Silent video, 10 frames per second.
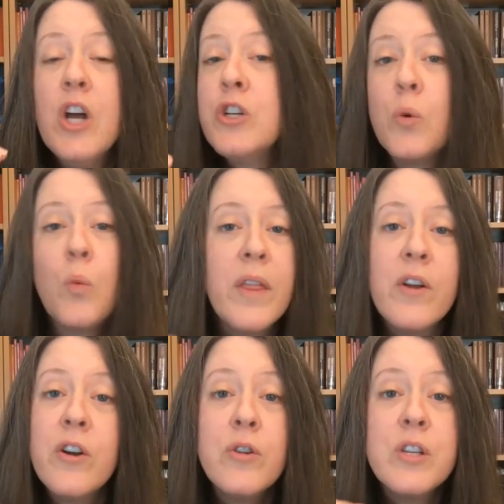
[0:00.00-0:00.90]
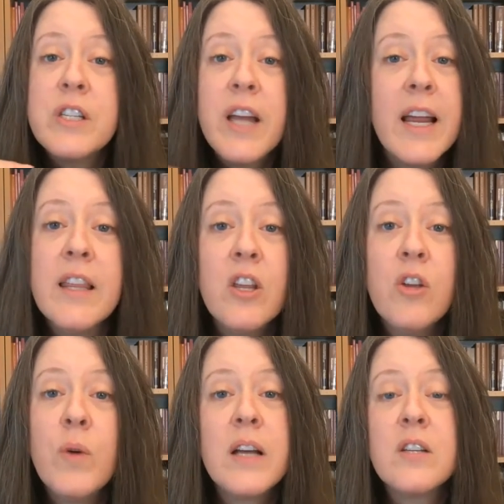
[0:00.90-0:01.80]
So, whether you stay in the
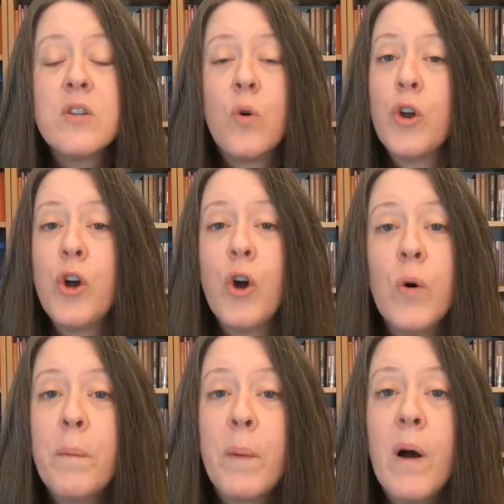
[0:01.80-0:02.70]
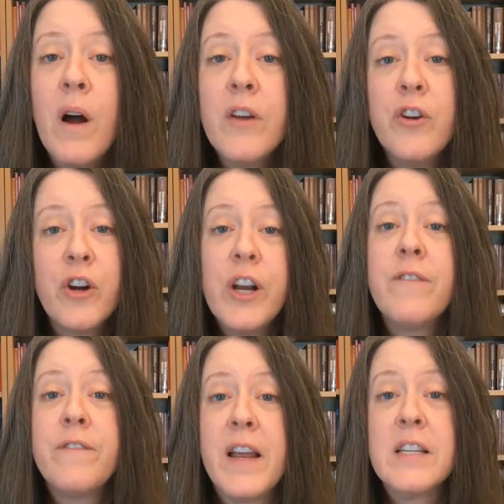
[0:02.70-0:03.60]
US or you go abroad, you're going to
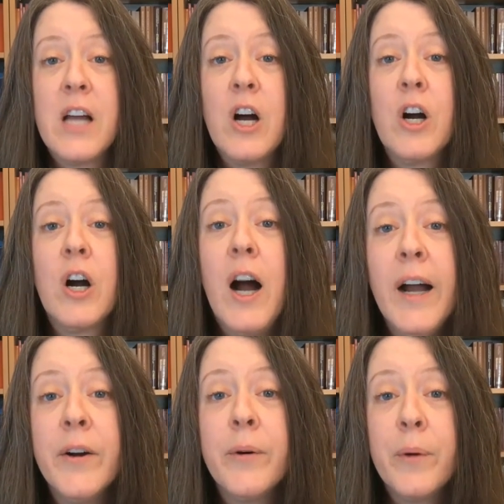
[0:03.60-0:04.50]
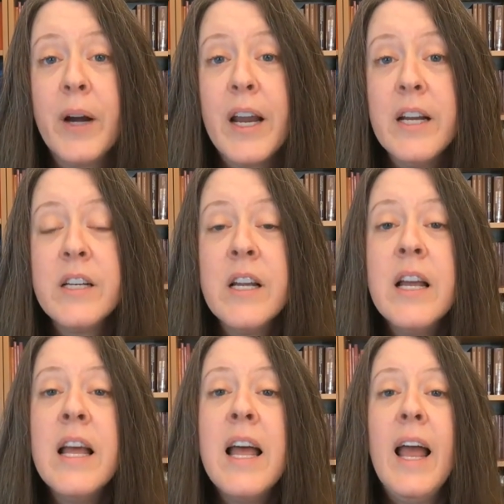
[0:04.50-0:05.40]
face our higher rate.
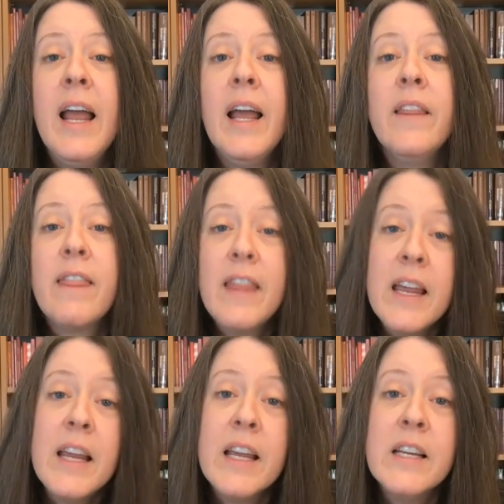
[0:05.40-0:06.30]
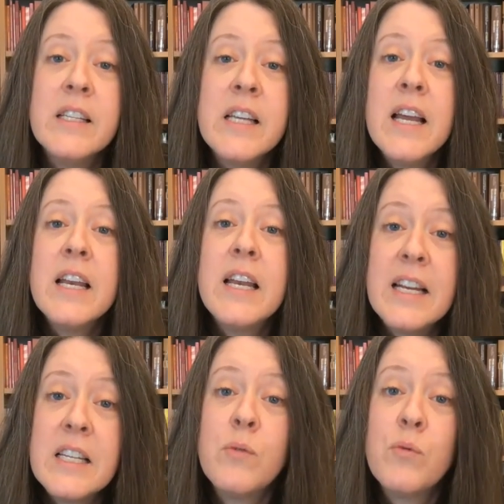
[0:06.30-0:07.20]
And the thing is,
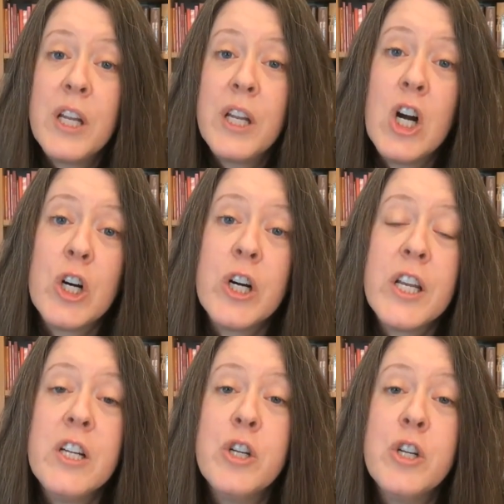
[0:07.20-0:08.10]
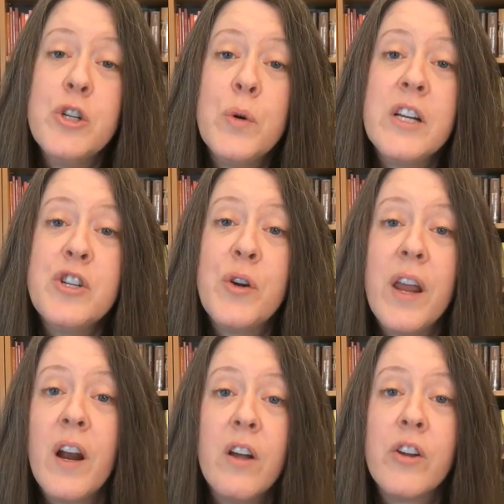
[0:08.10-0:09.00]
that's a really hard thing to do unless you
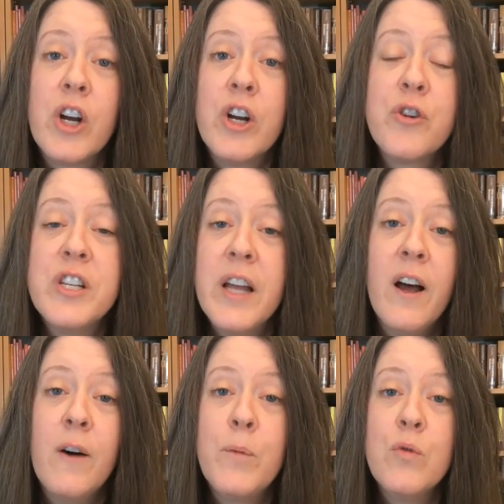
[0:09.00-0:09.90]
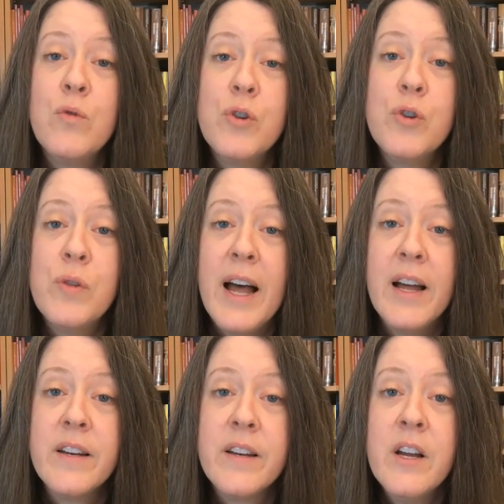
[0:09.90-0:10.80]
get other countries to help you do
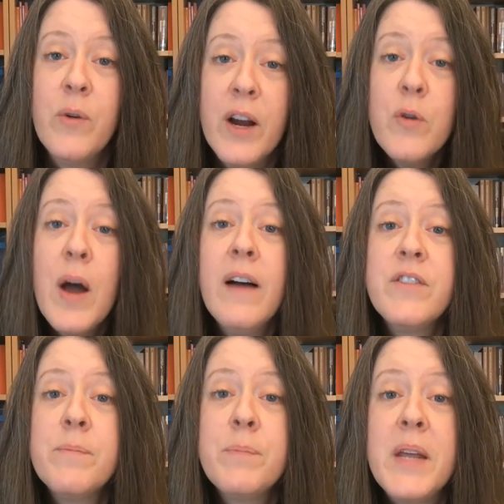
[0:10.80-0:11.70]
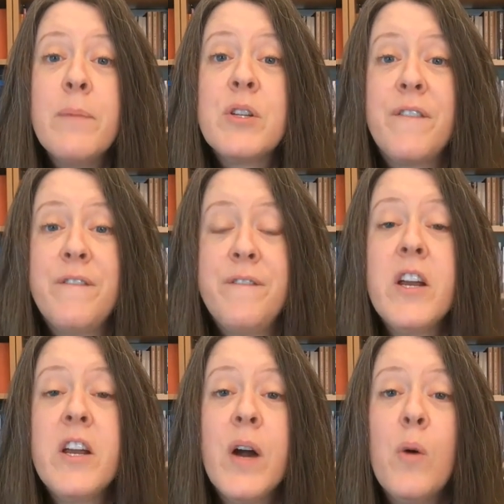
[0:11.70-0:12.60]
that right? You have to be able to
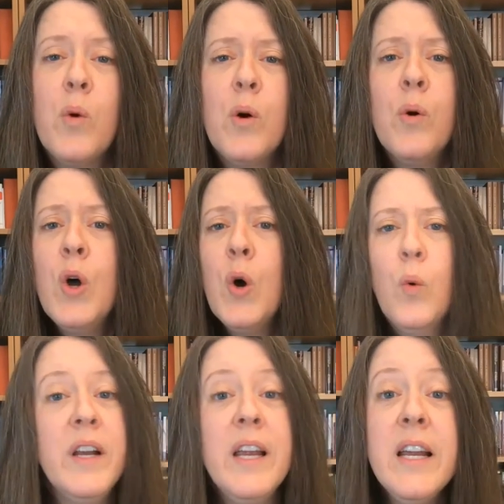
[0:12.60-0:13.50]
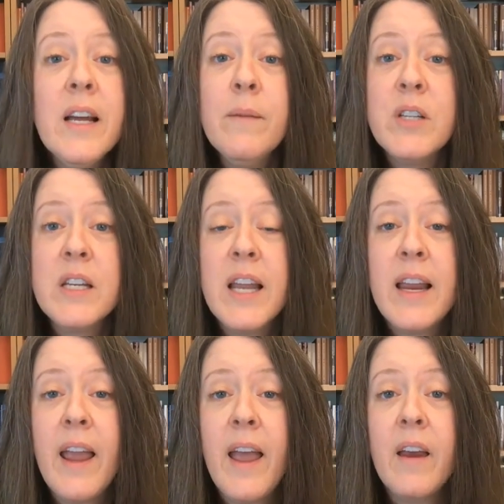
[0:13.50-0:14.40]
figure out, well, what income did they
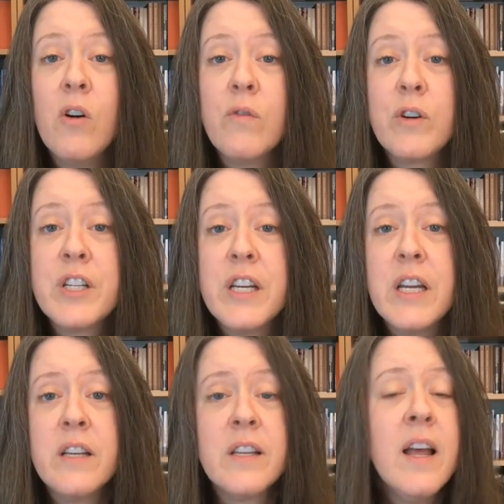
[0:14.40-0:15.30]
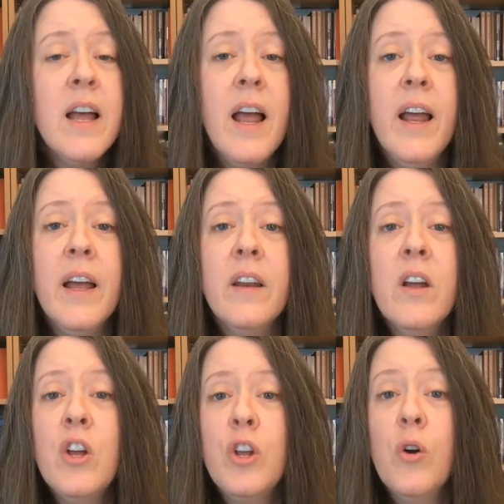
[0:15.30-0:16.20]
get overseas? And,
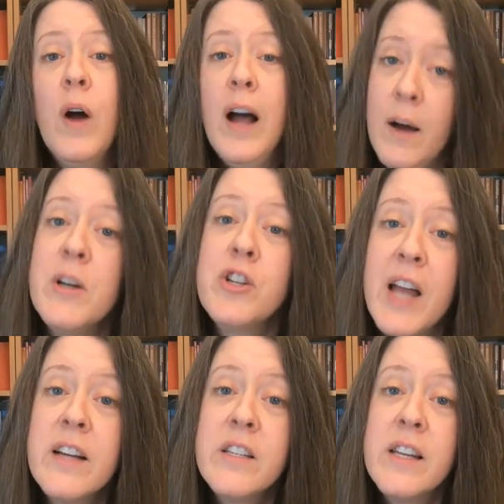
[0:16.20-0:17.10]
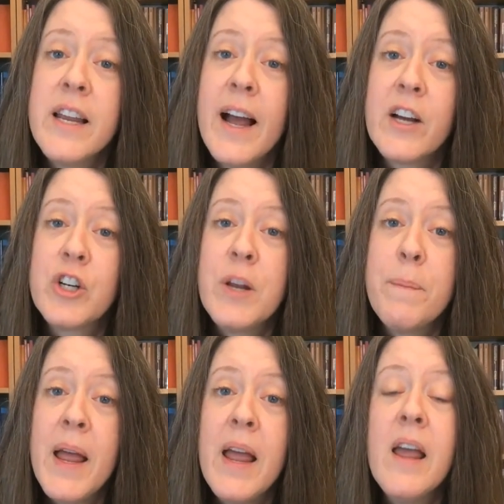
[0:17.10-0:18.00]
you know, how much tax did they actually
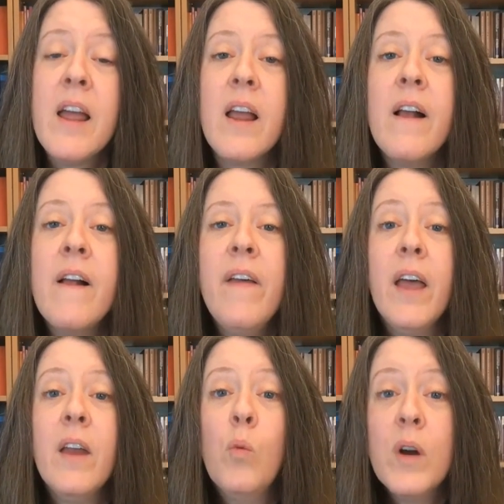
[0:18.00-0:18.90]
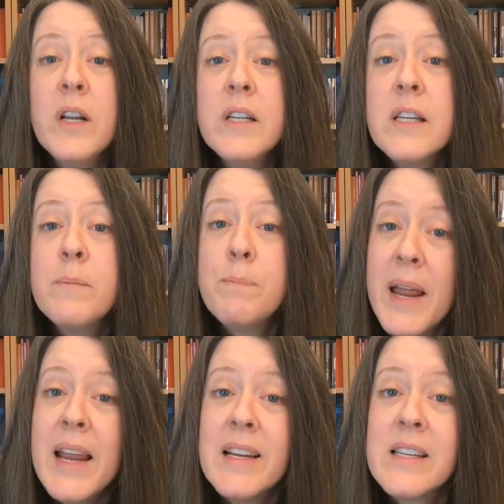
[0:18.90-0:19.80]
pay? And what is the
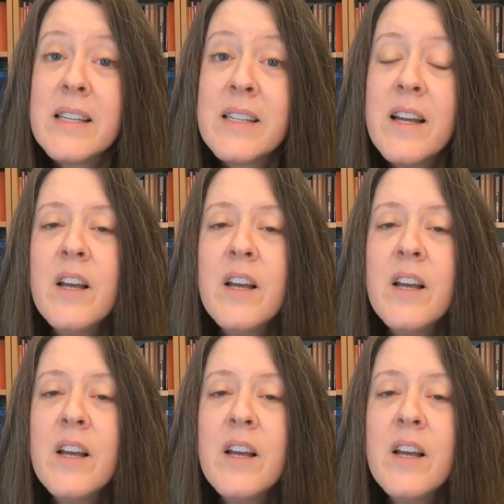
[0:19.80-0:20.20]
base?